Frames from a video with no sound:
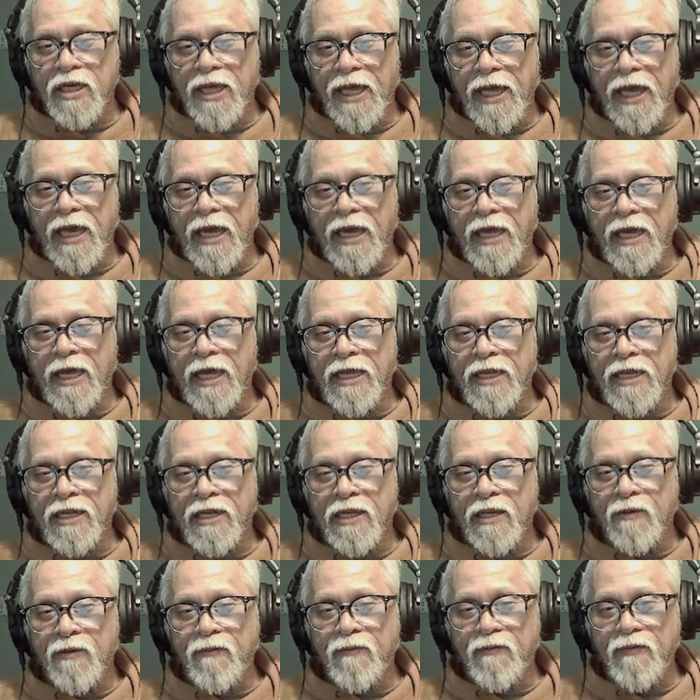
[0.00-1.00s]
and
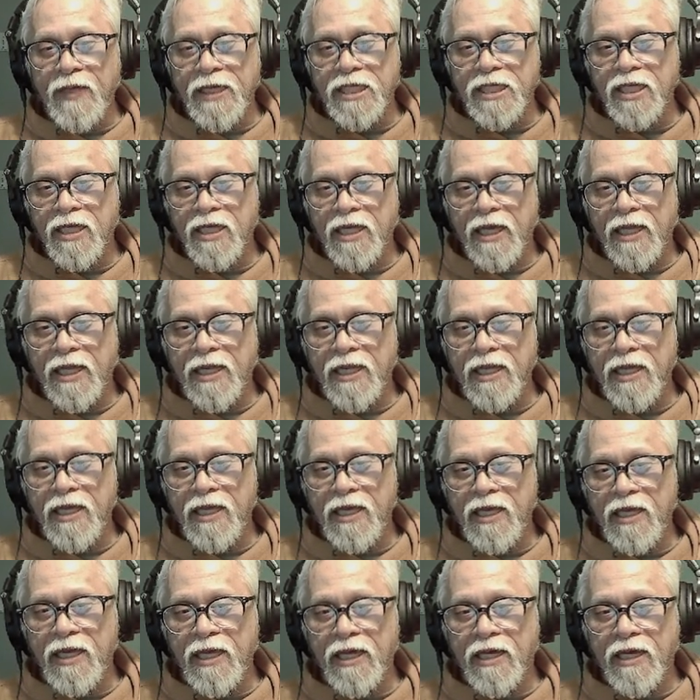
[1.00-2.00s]

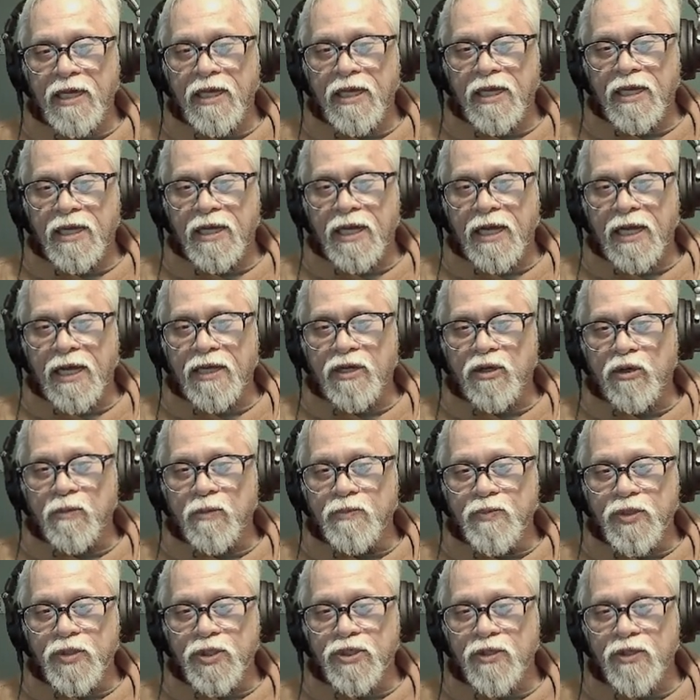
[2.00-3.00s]
physically
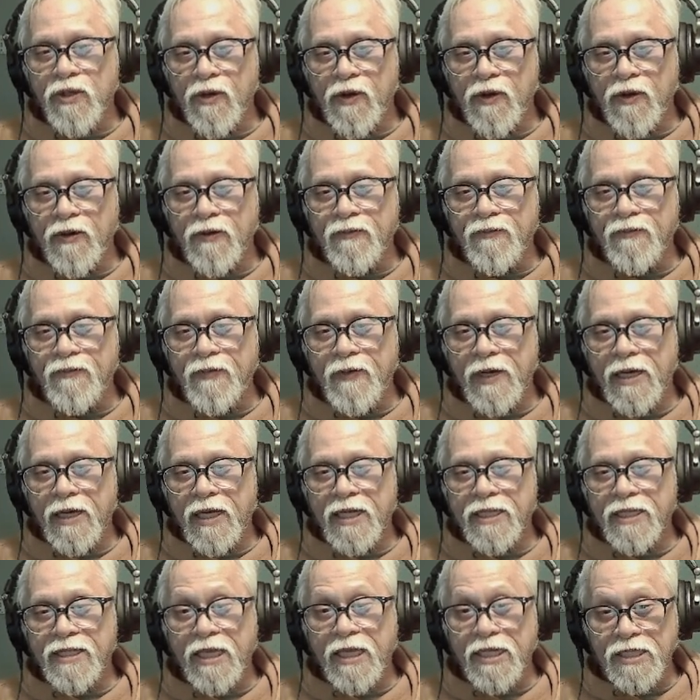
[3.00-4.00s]
observe
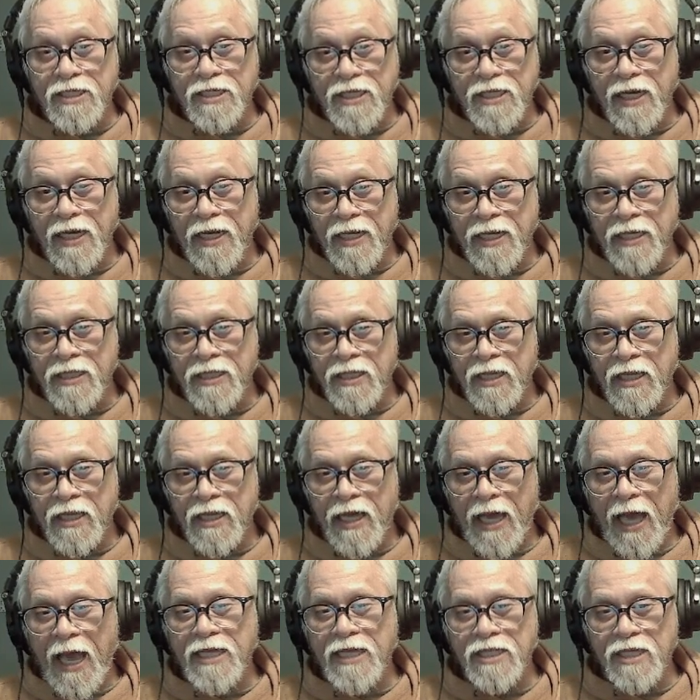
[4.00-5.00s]
the sun
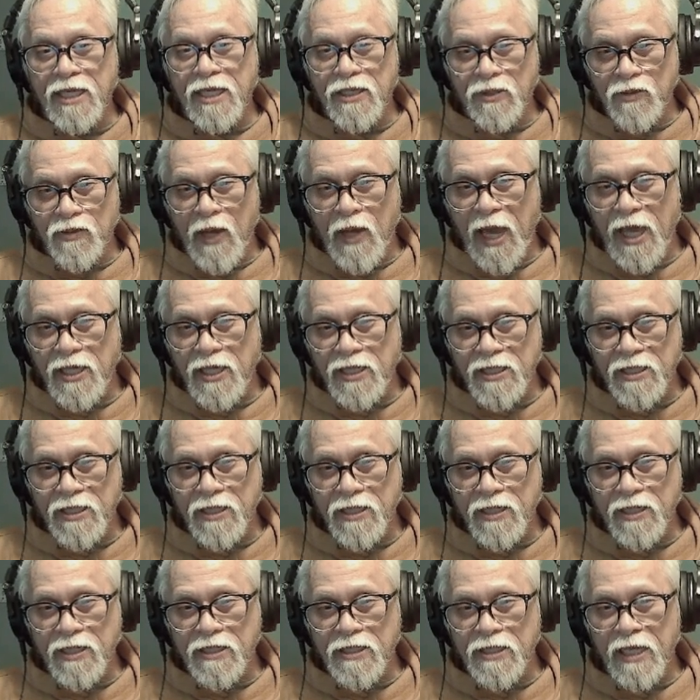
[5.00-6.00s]
as it
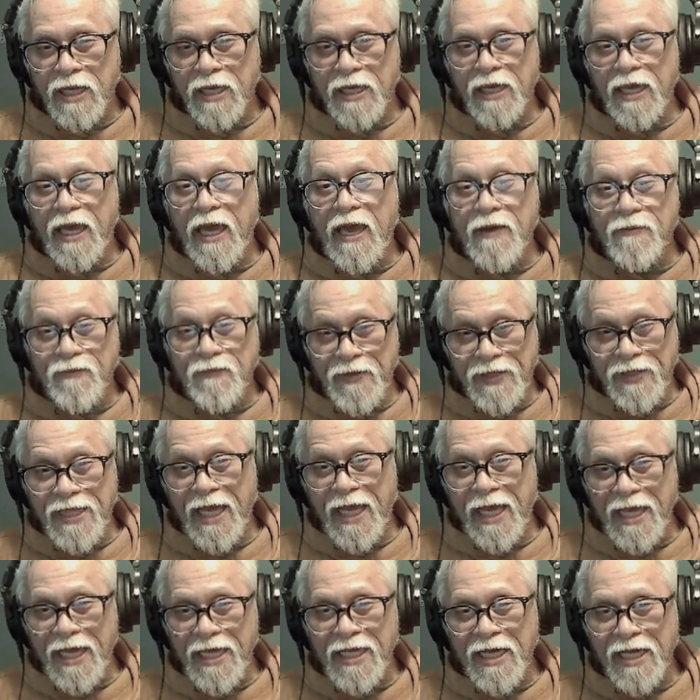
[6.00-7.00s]
rises every
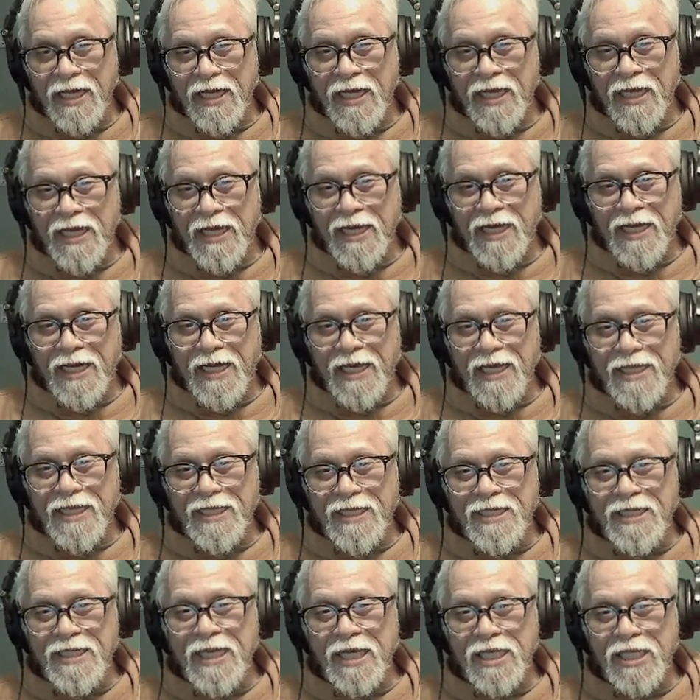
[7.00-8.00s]
day,
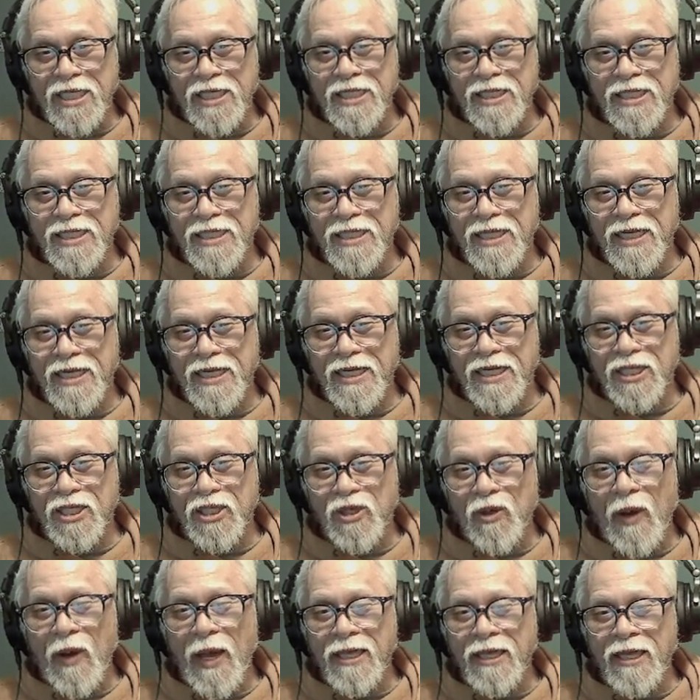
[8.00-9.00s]
just so
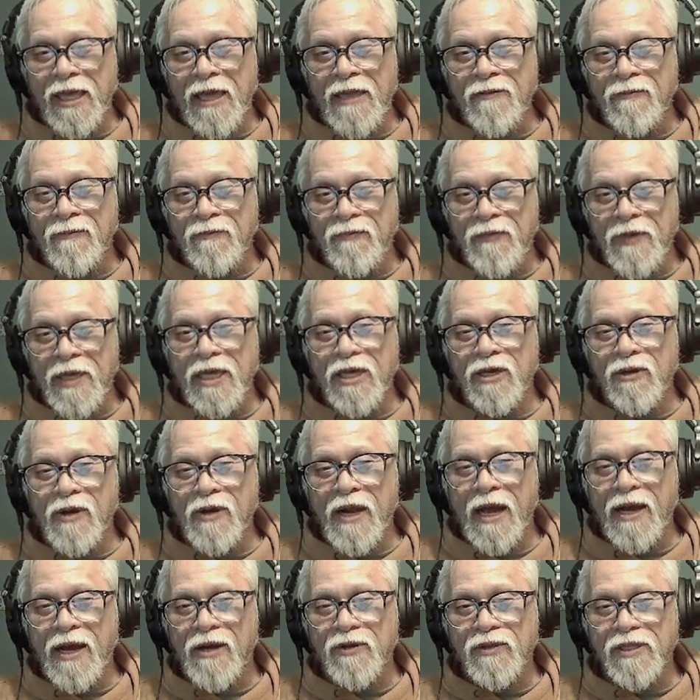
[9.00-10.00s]
I can figure
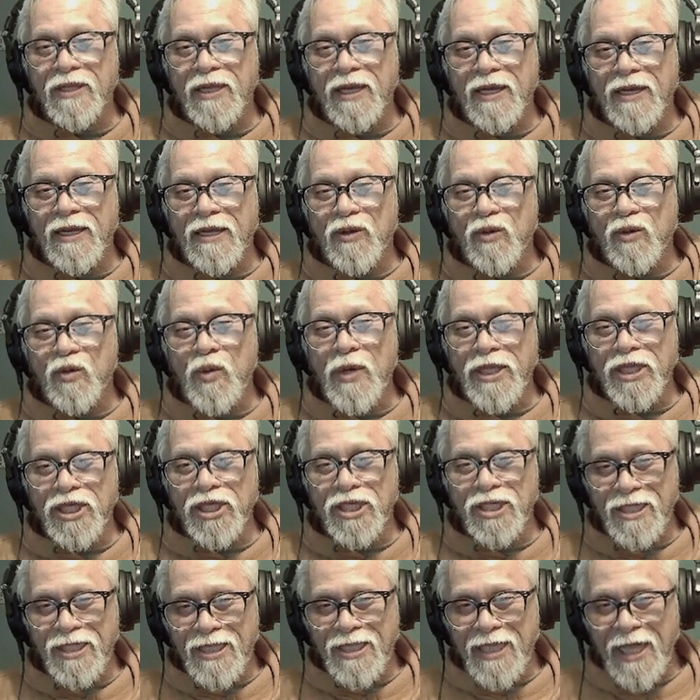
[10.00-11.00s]
out which
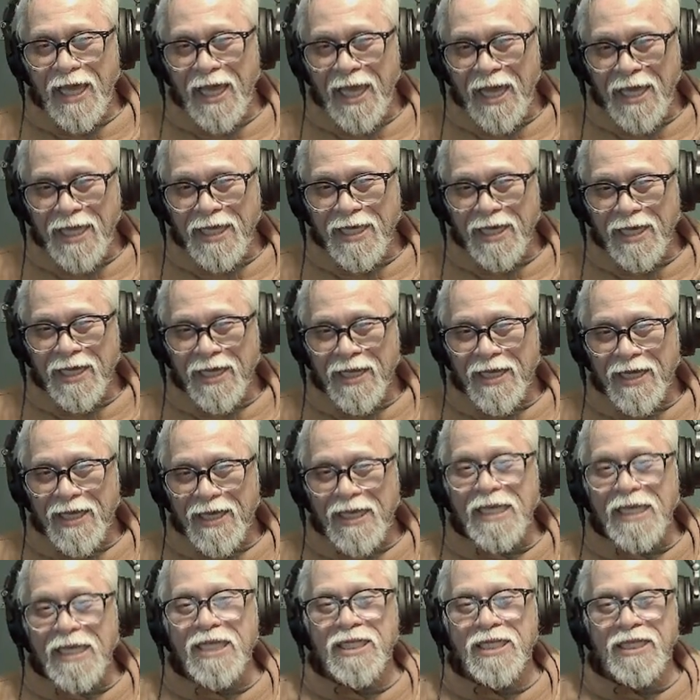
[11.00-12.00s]
day
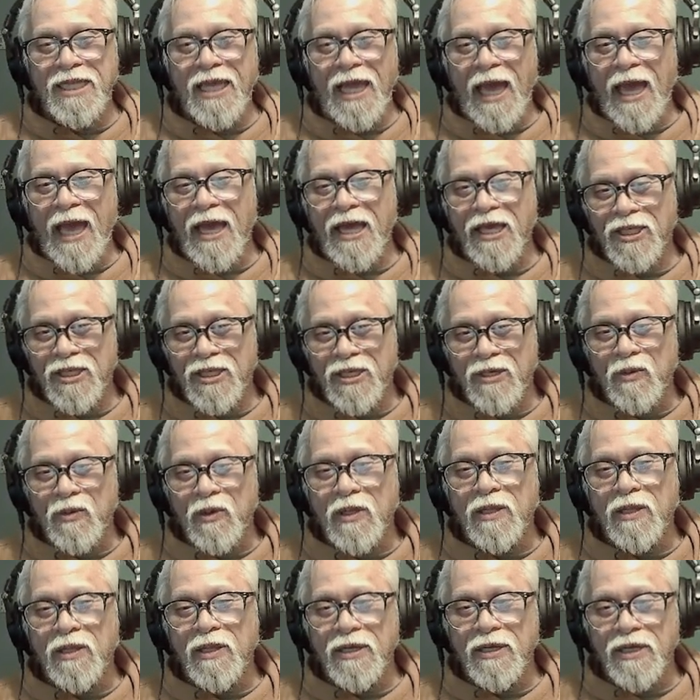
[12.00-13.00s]
is the
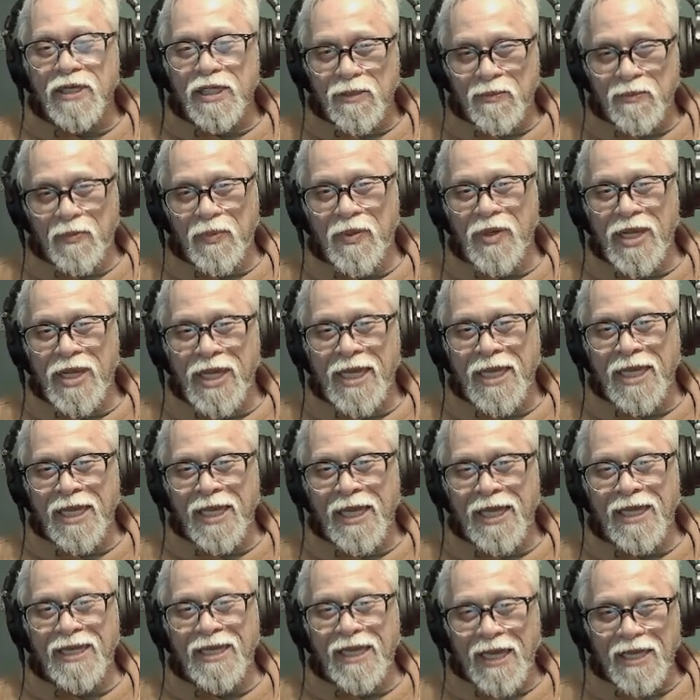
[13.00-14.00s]
actual spring
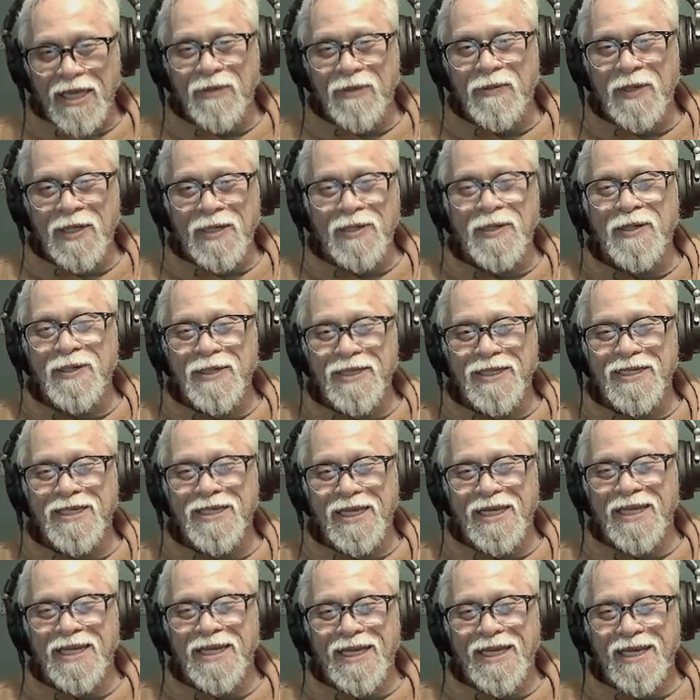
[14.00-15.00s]
equinox.
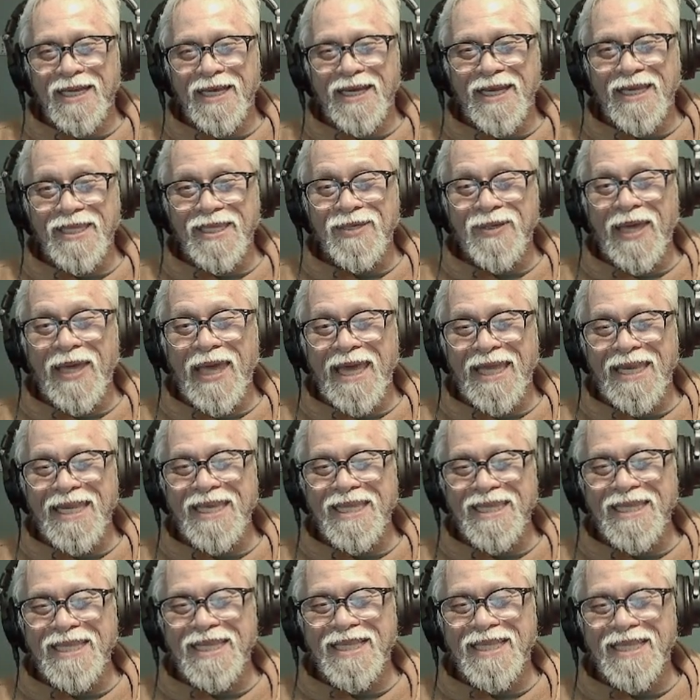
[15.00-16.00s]
You get
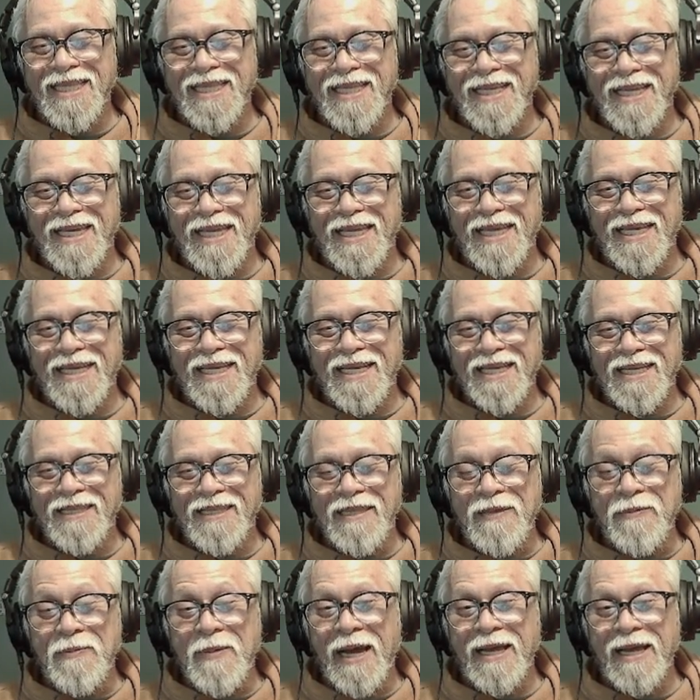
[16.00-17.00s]
it?
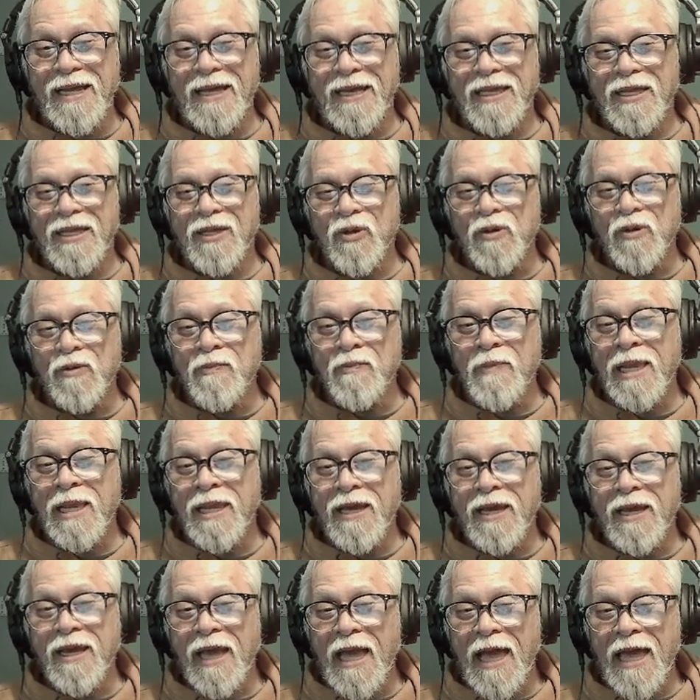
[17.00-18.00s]
Diba? Kung mali
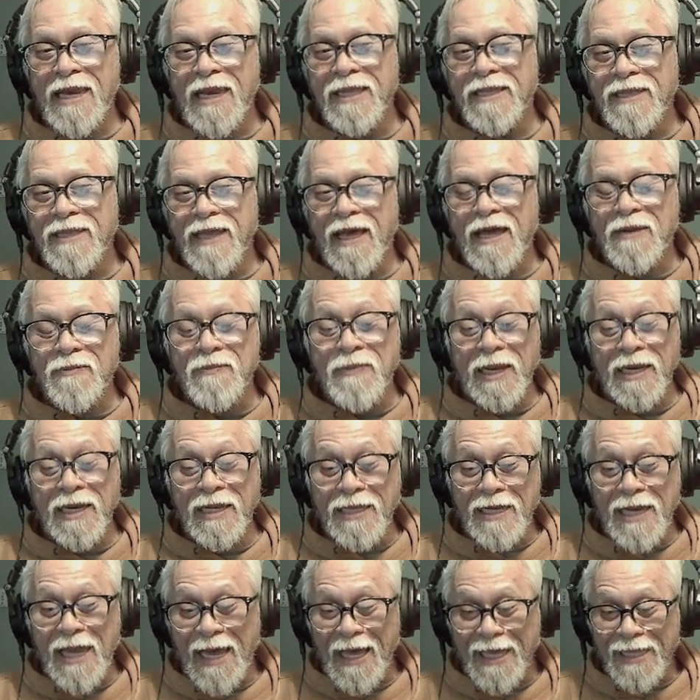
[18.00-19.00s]
ang calendar, mali
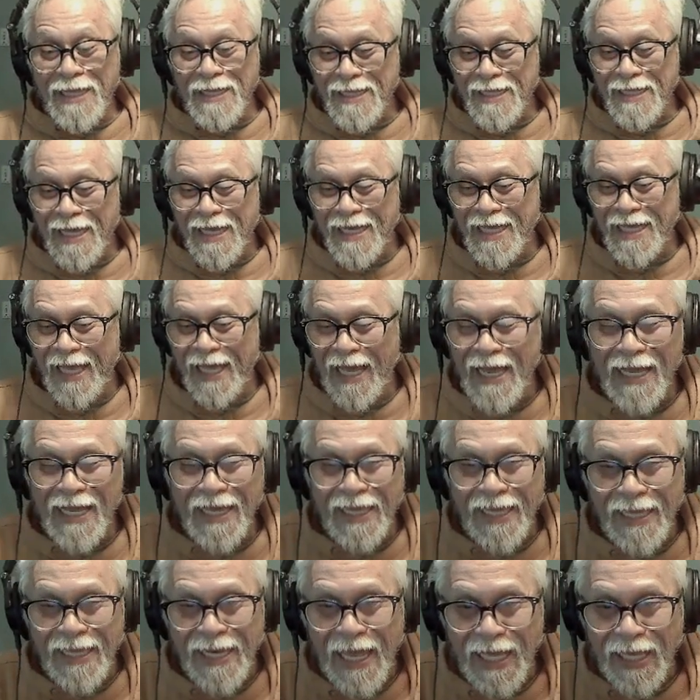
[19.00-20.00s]
lahat ang
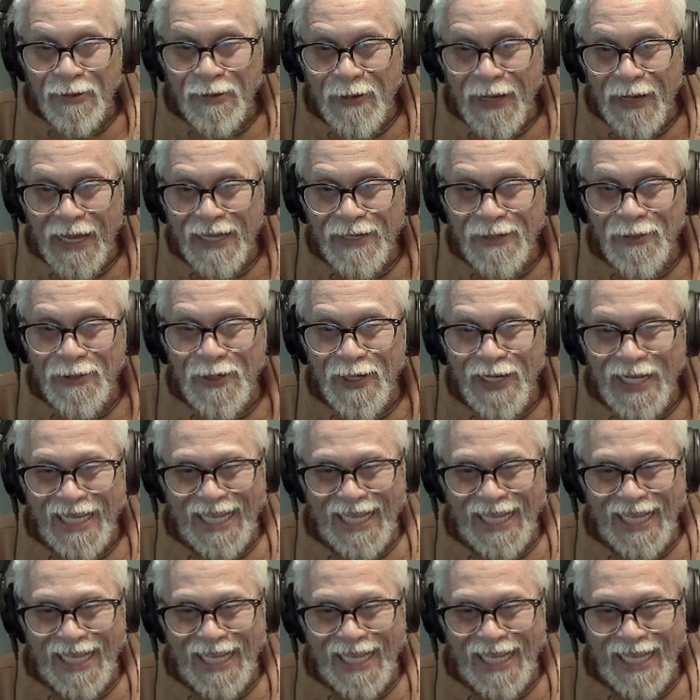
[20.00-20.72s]
ginagawa ko.